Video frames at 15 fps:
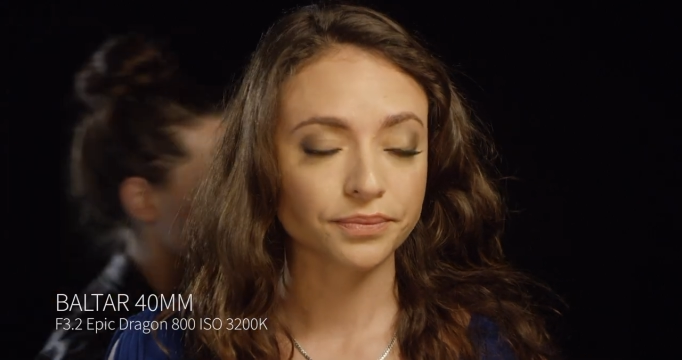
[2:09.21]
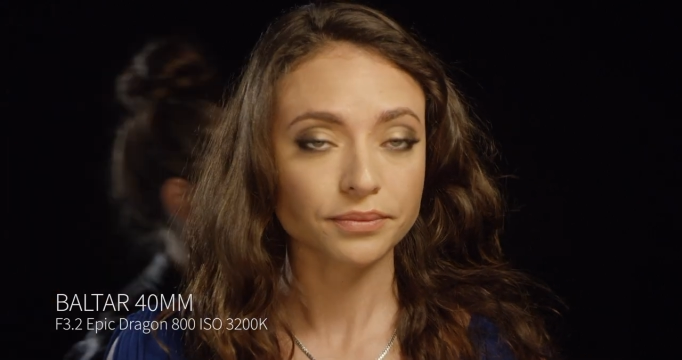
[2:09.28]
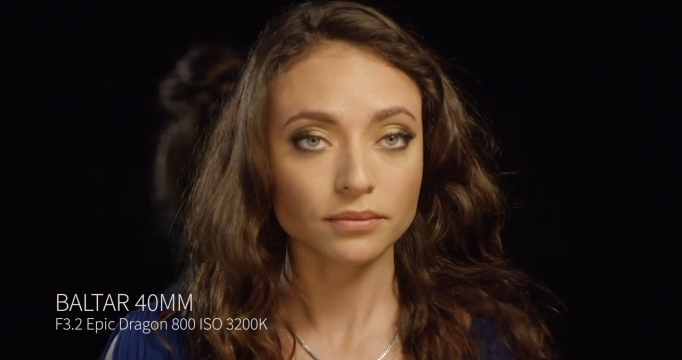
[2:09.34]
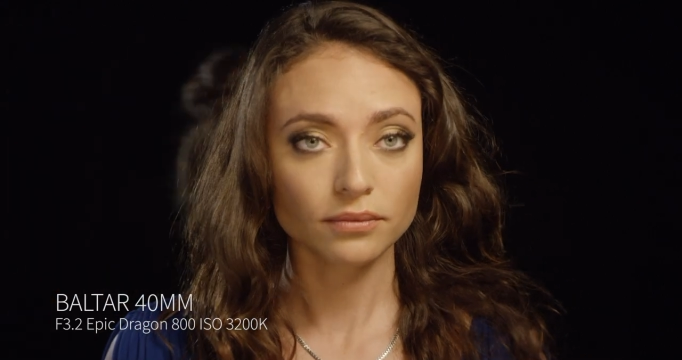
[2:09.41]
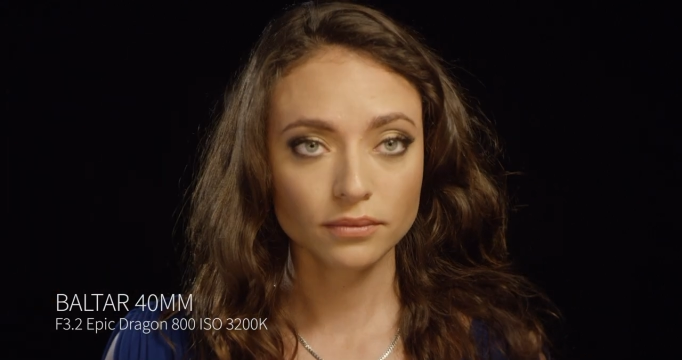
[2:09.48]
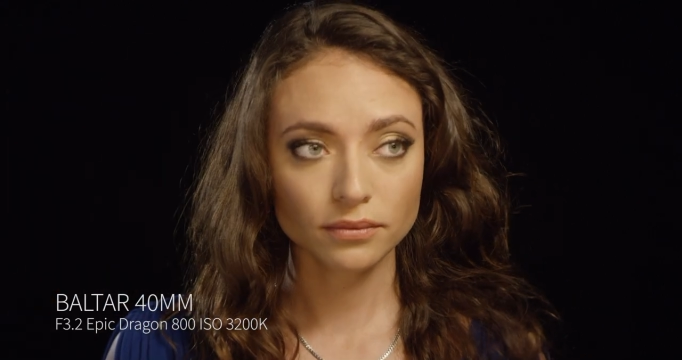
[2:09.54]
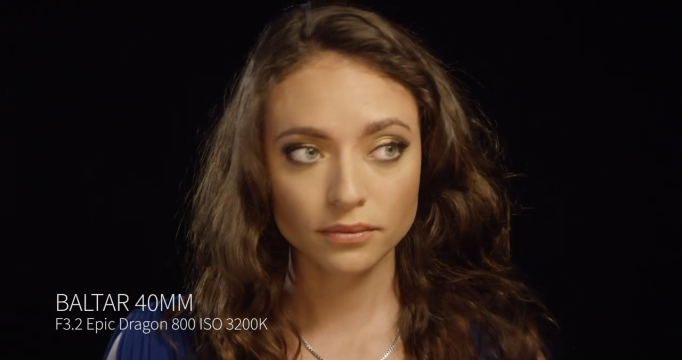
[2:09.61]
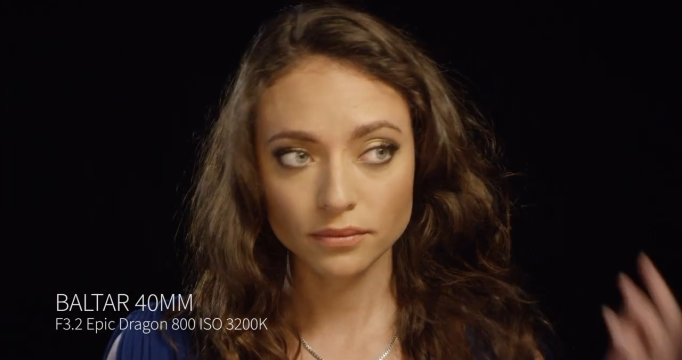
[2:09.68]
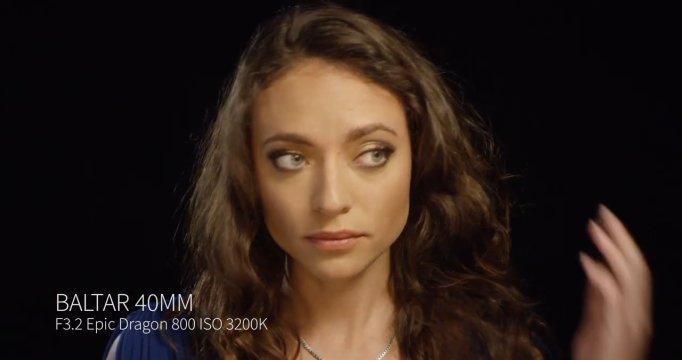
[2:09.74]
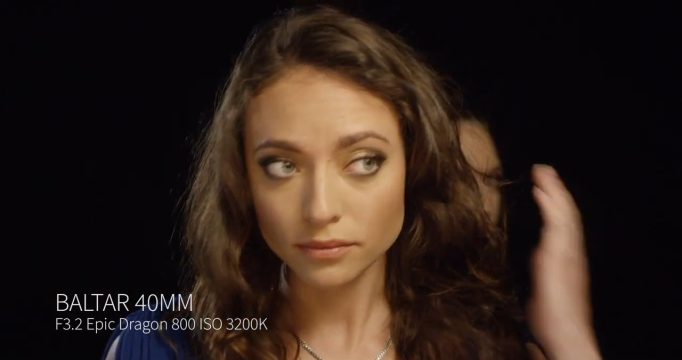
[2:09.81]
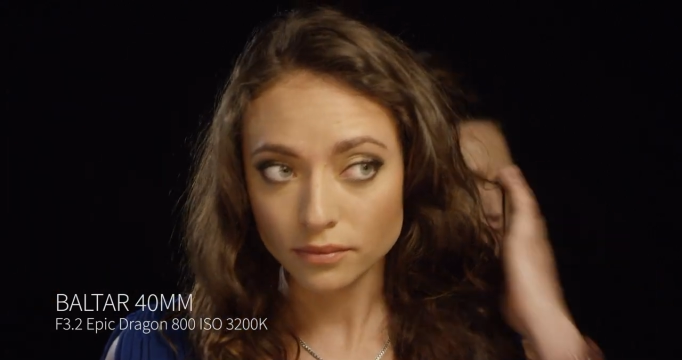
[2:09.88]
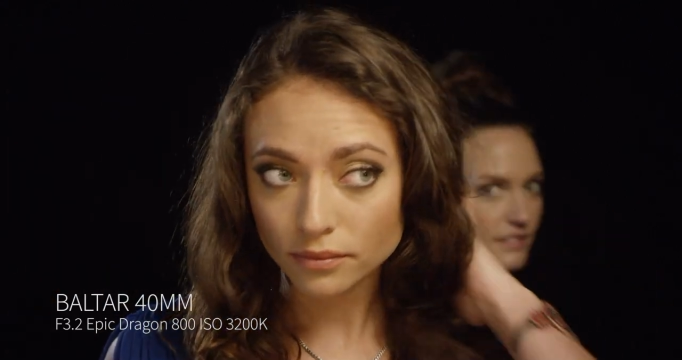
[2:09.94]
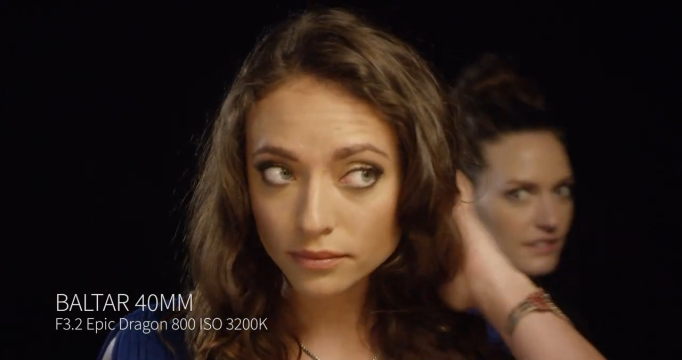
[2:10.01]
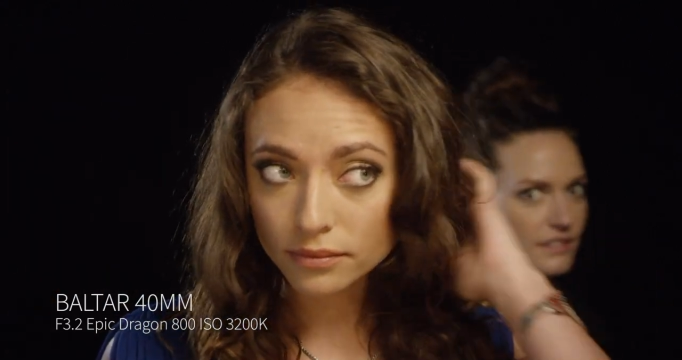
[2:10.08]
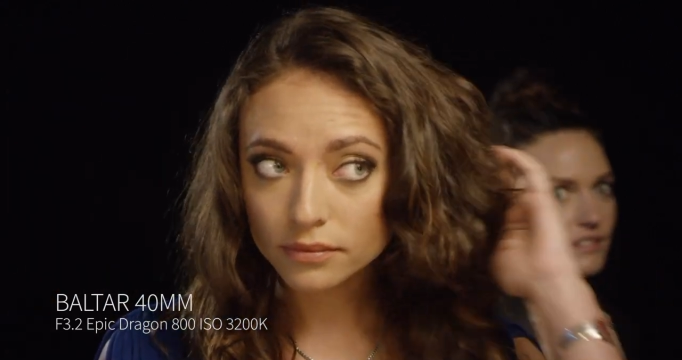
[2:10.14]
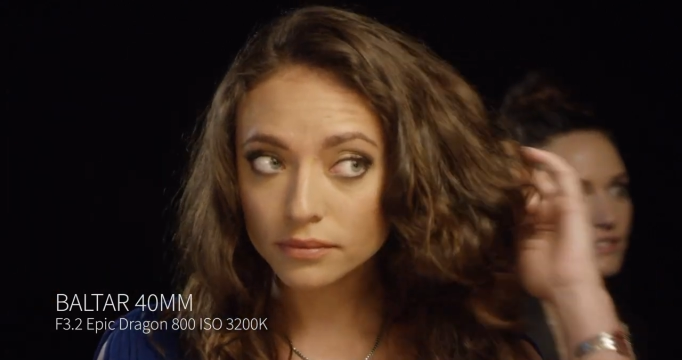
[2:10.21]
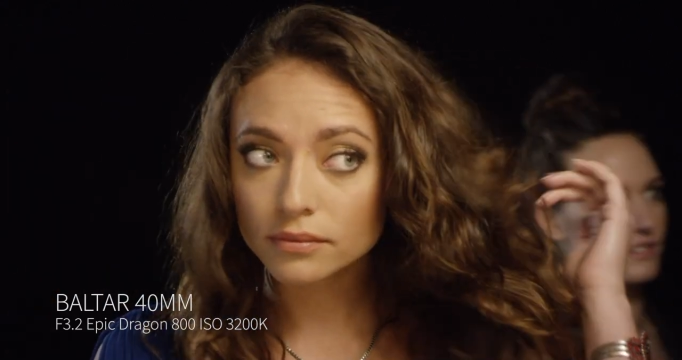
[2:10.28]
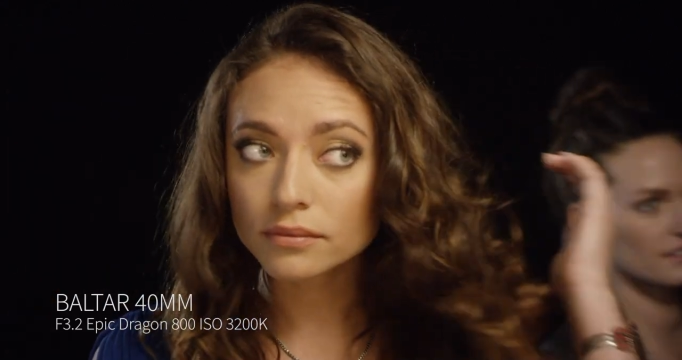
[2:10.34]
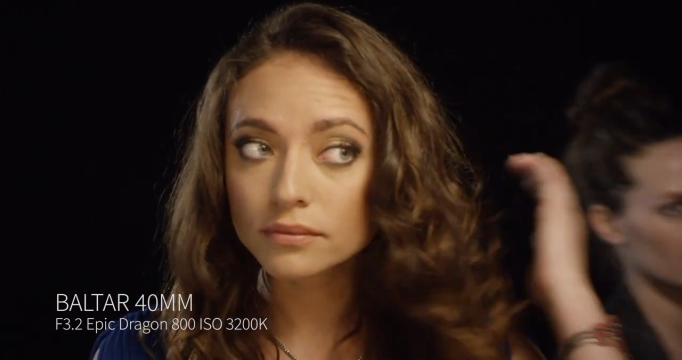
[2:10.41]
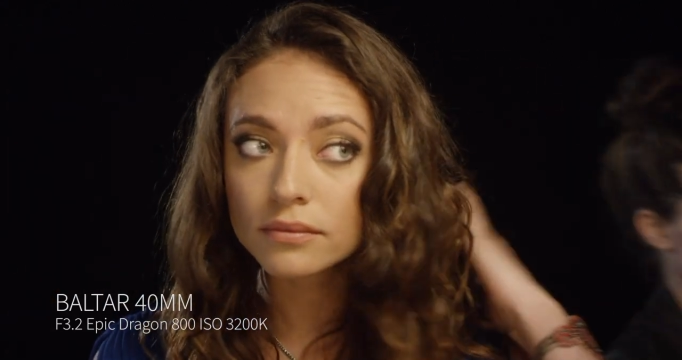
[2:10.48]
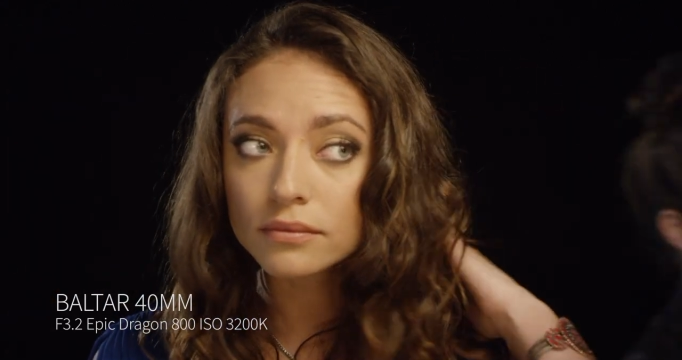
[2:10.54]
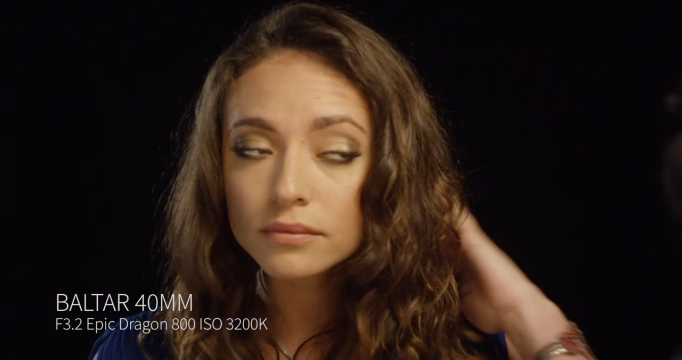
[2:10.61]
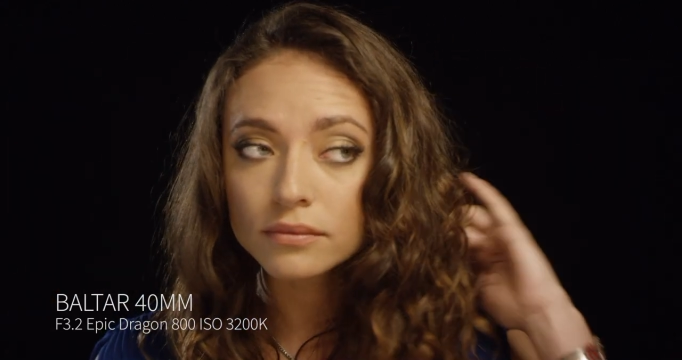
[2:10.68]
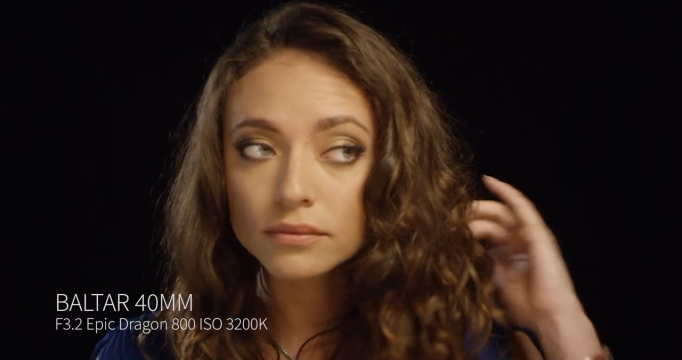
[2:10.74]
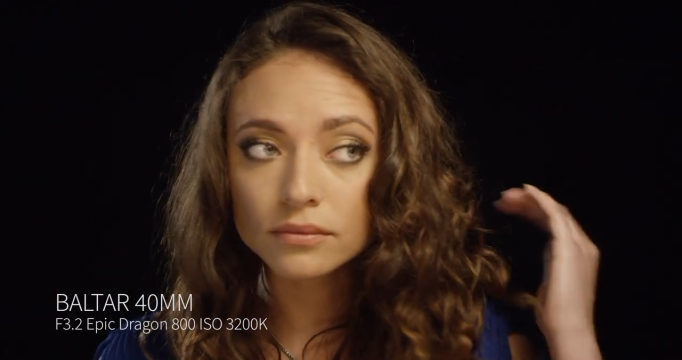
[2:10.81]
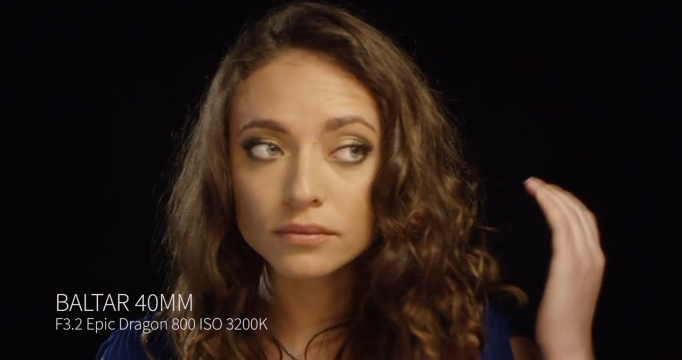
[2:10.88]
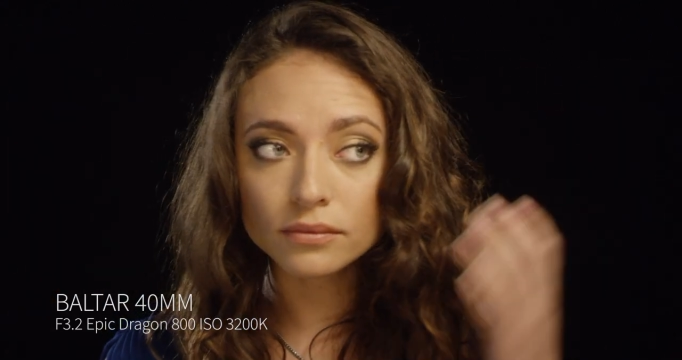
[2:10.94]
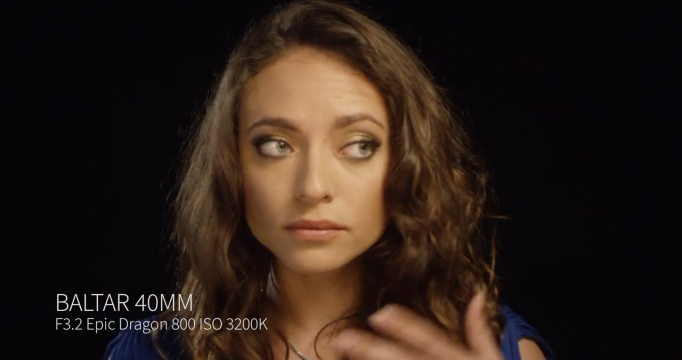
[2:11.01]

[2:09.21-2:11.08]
That looks very lovely.